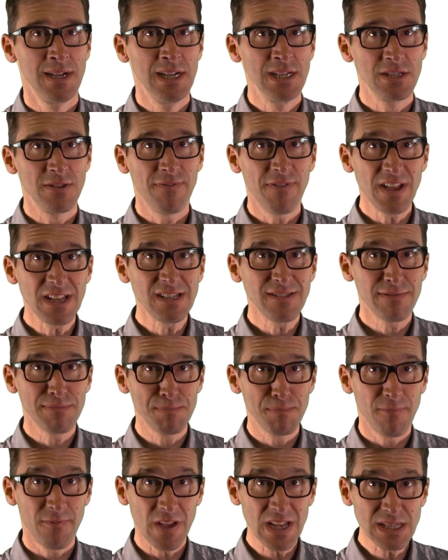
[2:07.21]
So
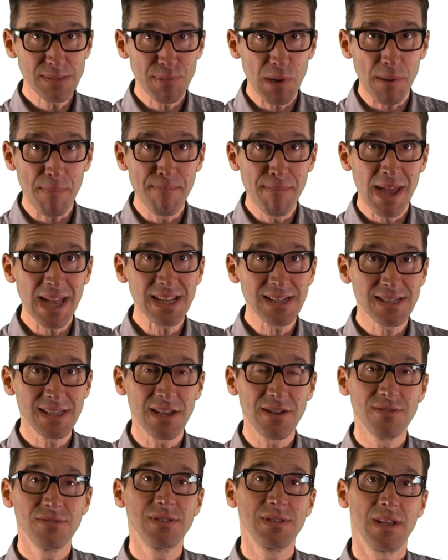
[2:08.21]
Facebook makes
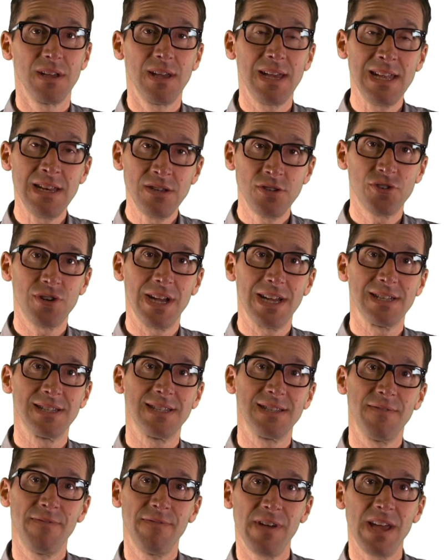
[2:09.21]
those
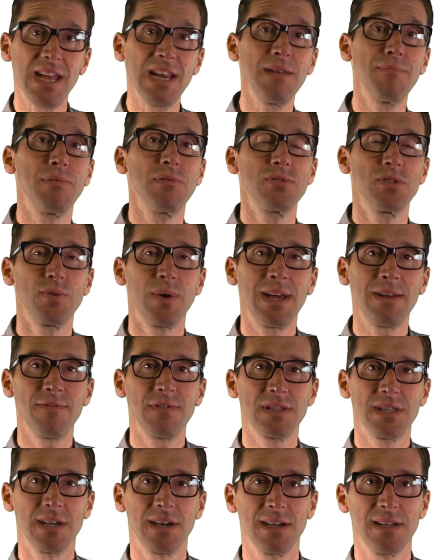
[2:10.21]
interests available to
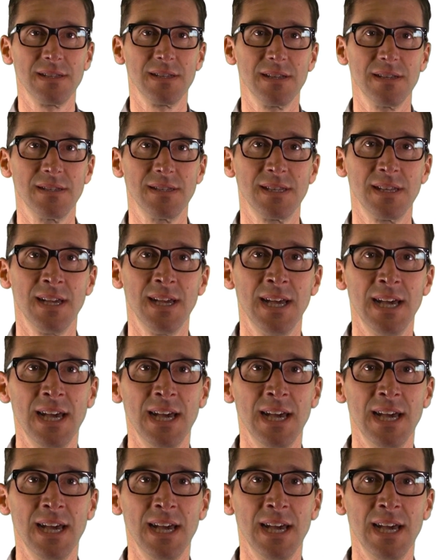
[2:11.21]
advertisers.